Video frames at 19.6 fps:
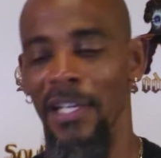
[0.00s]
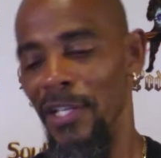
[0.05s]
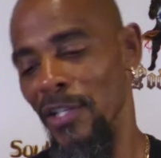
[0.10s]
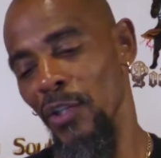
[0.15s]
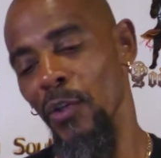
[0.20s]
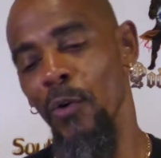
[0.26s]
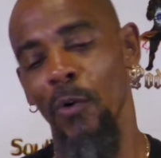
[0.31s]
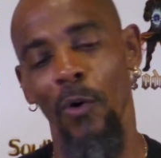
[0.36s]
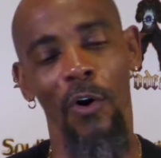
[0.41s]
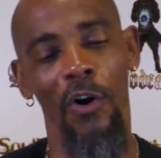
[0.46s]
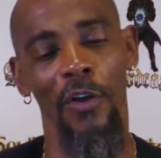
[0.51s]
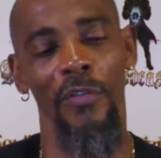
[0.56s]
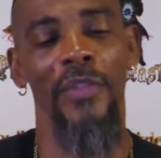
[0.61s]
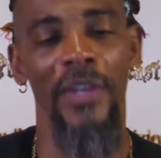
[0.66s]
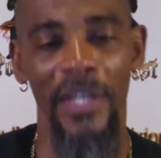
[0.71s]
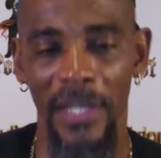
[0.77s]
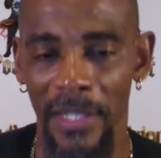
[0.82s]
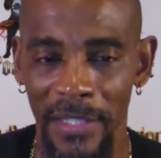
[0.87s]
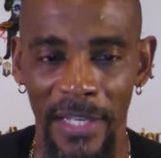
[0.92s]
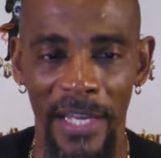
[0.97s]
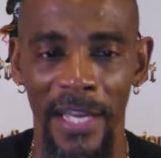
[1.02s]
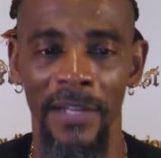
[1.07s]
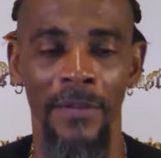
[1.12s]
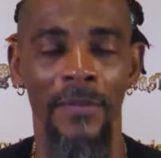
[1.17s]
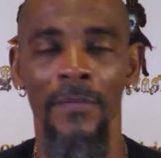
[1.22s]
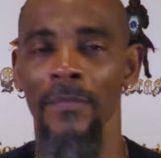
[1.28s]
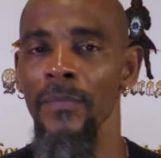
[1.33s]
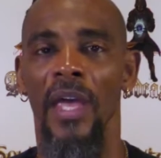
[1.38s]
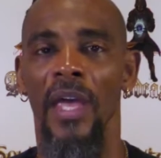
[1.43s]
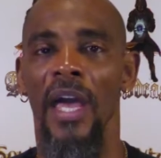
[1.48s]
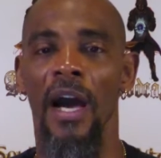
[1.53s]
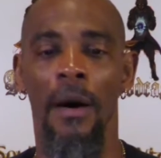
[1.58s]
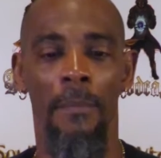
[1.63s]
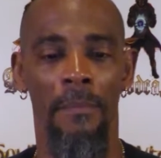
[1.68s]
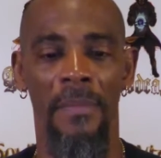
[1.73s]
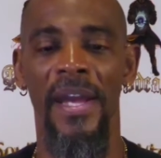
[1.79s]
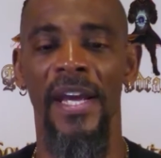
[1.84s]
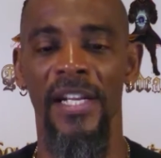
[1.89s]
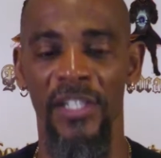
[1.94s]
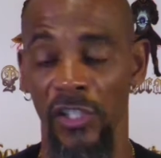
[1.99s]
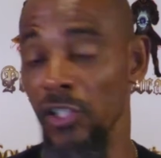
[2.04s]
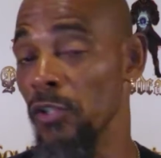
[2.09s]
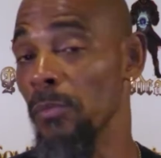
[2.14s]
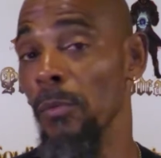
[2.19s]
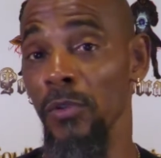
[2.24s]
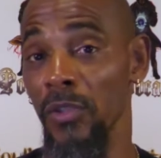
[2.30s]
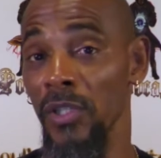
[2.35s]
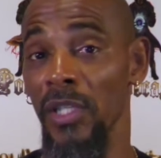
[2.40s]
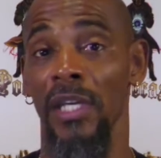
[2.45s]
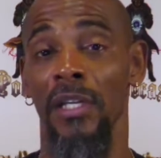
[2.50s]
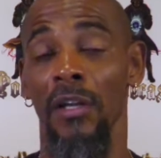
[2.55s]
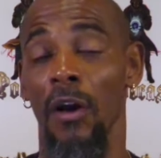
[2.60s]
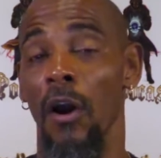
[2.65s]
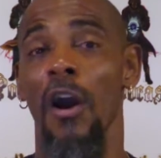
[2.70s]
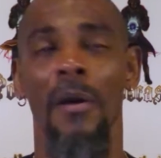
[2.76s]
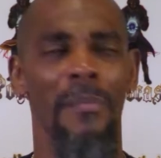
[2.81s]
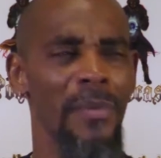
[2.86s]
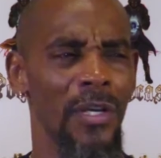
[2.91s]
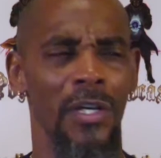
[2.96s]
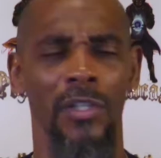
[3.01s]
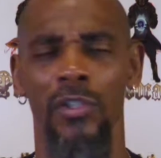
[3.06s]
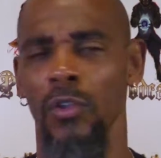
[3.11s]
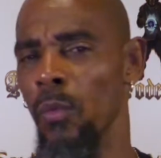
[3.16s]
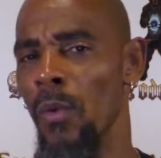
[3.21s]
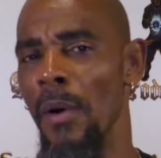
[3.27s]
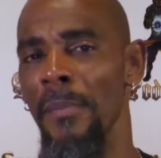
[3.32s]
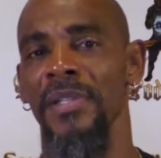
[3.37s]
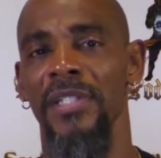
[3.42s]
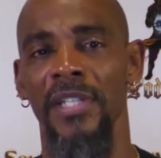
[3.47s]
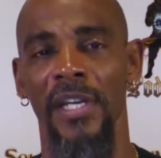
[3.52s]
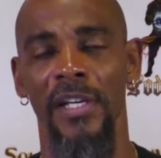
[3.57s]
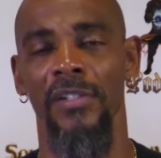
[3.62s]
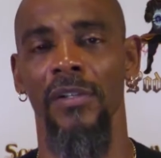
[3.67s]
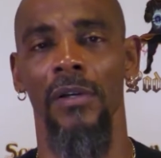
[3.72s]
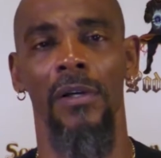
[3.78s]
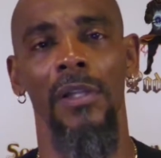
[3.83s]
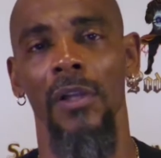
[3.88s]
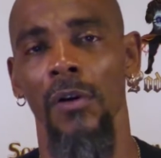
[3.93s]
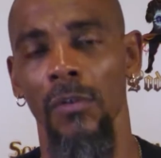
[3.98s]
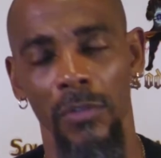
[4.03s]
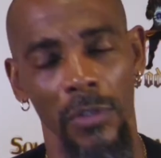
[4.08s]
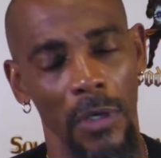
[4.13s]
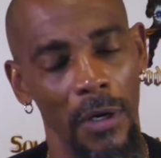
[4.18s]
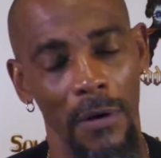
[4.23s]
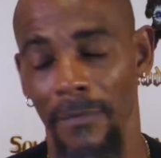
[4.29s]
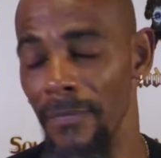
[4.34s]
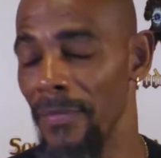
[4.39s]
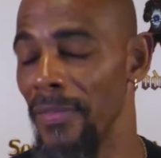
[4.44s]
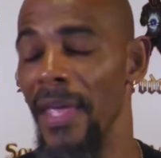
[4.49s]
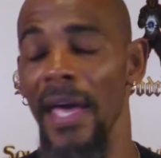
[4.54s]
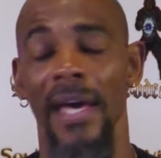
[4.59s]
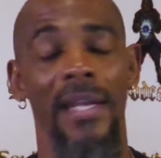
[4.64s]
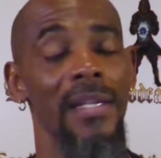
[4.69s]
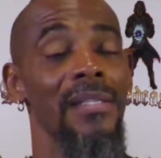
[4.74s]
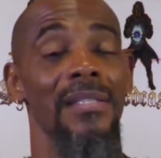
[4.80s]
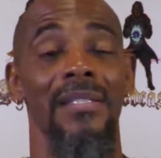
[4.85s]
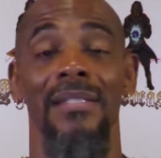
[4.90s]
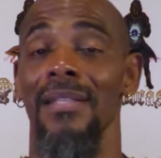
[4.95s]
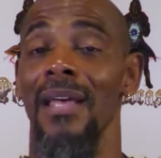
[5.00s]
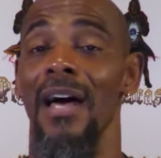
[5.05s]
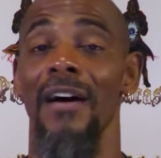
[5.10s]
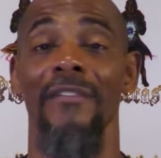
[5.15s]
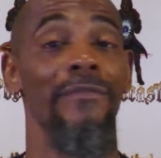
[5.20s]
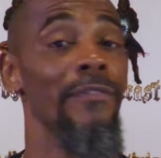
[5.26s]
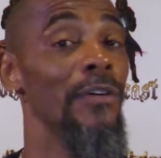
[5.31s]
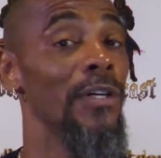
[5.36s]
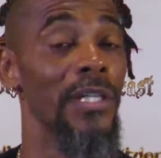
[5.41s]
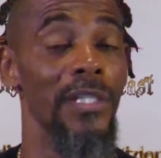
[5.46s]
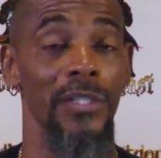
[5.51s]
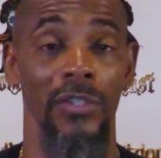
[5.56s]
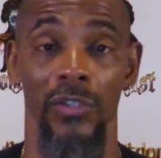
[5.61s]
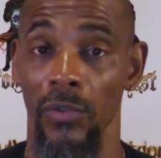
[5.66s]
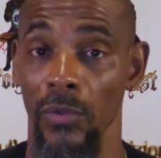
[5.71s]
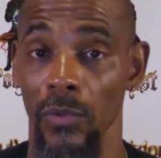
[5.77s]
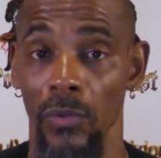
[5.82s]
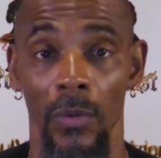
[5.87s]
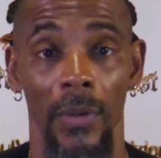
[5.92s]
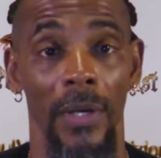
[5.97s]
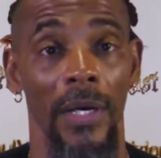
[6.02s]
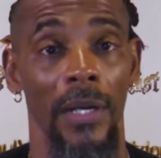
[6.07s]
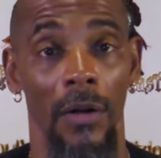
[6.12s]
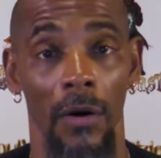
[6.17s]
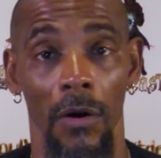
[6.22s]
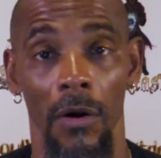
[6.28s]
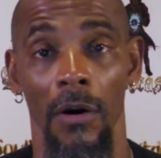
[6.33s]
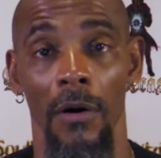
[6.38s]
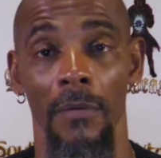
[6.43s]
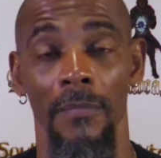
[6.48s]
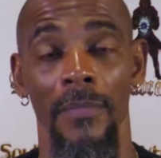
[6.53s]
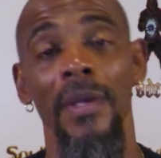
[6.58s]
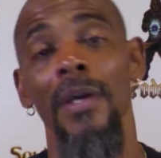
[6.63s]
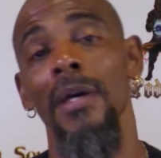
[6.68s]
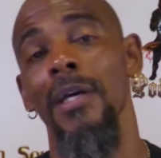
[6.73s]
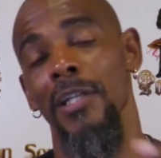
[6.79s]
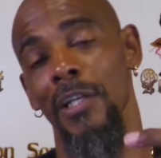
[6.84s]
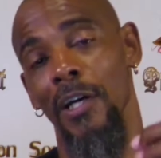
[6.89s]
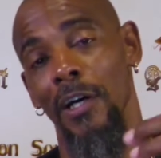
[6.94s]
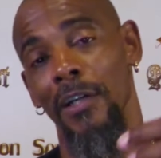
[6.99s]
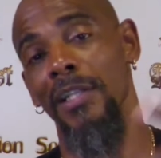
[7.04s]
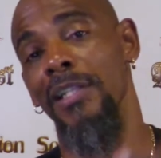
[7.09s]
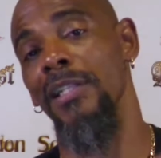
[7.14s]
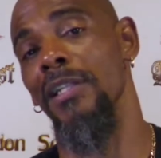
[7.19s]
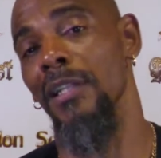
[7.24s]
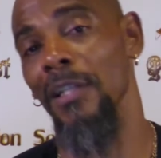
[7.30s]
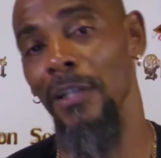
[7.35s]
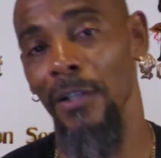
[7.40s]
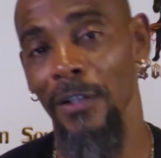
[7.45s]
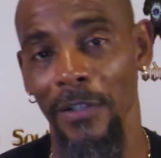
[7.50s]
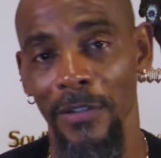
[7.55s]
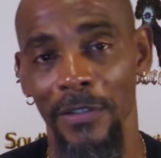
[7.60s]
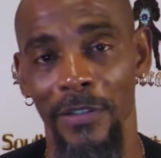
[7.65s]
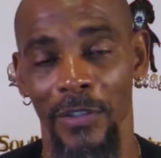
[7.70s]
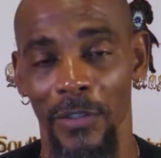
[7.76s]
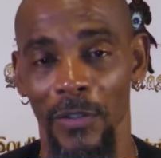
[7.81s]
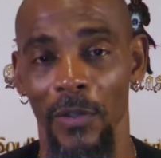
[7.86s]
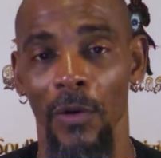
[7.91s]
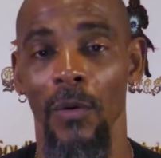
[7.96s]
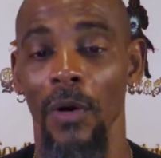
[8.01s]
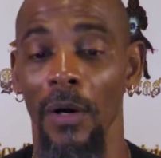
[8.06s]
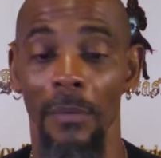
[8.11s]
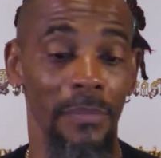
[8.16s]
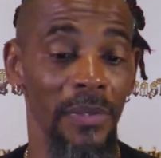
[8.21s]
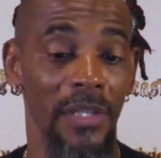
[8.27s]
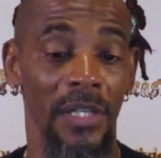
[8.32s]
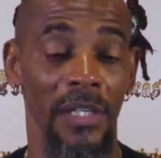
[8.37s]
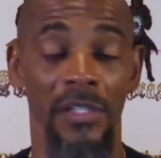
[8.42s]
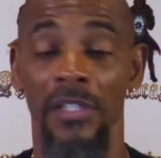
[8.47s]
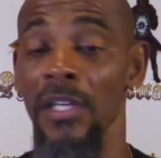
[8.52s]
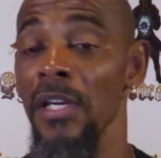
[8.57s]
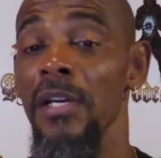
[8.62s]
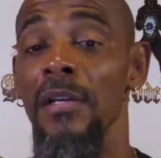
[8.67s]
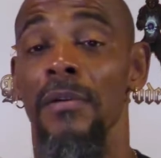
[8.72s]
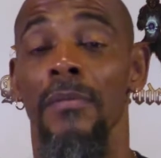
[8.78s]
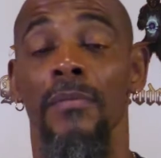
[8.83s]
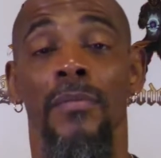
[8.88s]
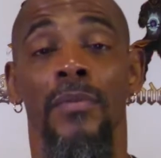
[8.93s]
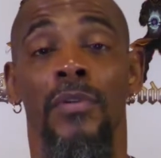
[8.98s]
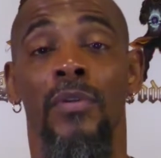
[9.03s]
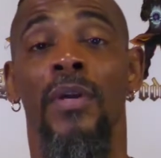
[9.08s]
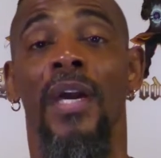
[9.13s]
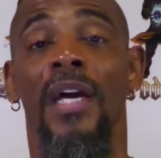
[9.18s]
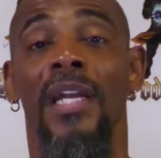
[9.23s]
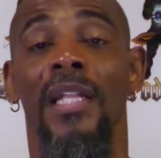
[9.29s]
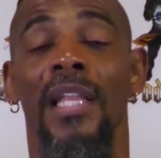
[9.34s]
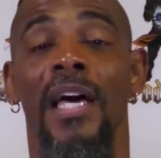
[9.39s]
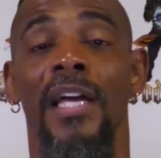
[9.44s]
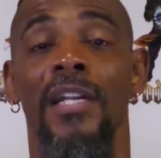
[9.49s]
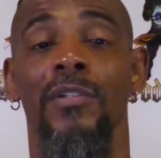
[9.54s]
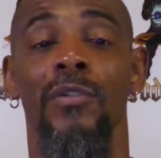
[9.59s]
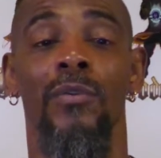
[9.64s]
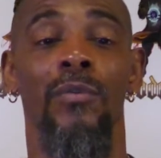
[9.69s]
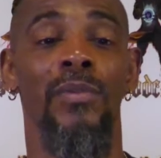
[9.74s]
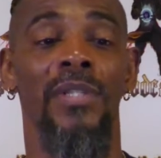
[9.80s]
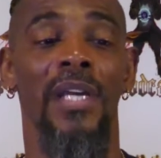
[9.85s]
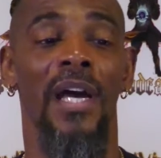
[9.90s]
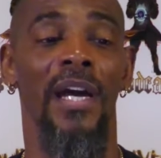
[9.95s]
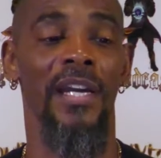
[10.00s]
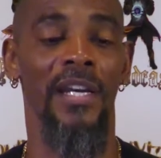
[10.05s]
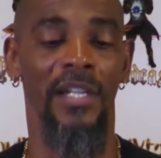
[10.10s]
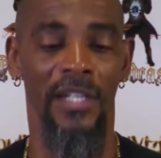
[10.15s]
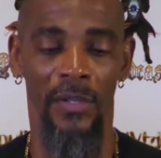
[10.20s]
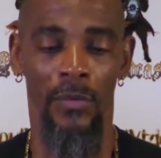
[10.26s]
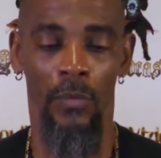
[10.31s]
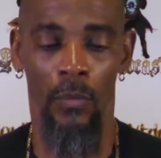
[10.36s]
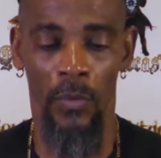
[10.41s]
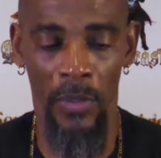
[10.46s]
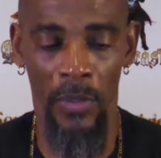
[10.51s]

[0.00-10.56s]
You all think that a man just supposed to get hard because a woman takes her clothes off. That is not fucking true at all. Y'all need to learn to grow up, because you got a lot of dudes out here that,